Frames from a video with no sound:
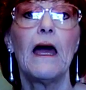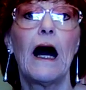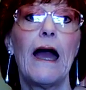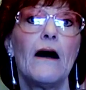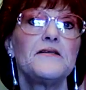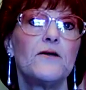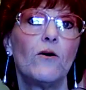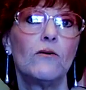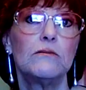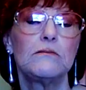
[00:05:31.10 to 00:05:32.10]
I
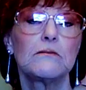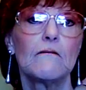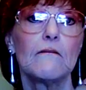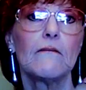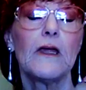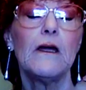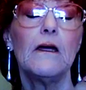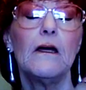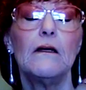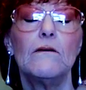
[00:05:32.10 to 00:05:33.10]
also
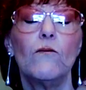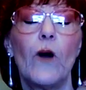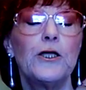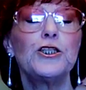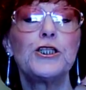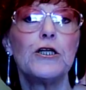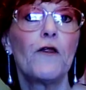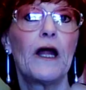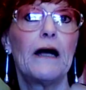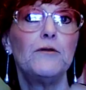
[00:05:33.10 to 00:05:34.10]
want you to know
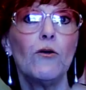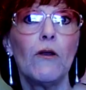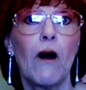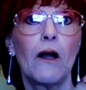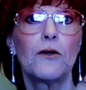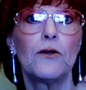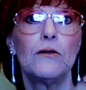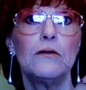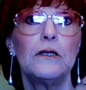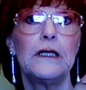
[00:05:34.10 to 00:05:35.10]
that I'm no
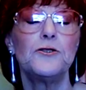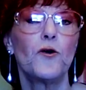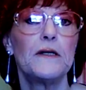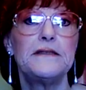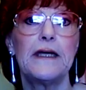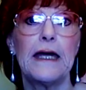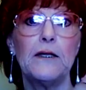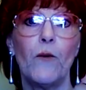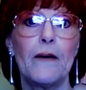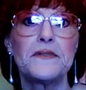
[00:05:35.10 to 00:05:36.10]
longer endorsing
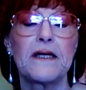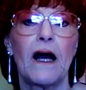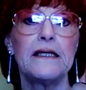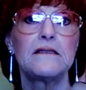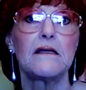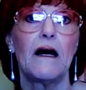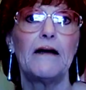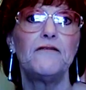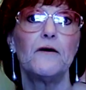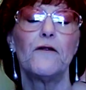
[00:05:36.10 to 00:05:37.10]
any websites.
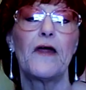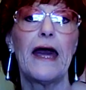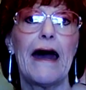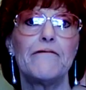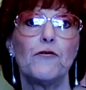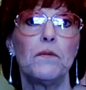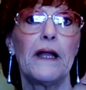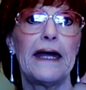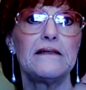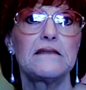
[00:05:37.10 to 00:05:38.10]
I feel they have their
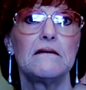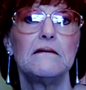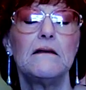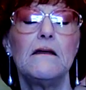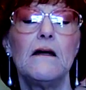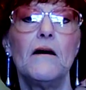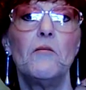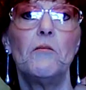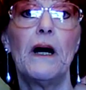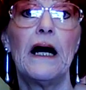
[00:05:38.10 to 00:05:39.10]
place,
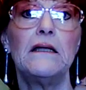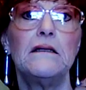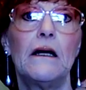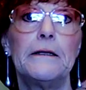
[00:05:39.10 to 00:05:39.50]
but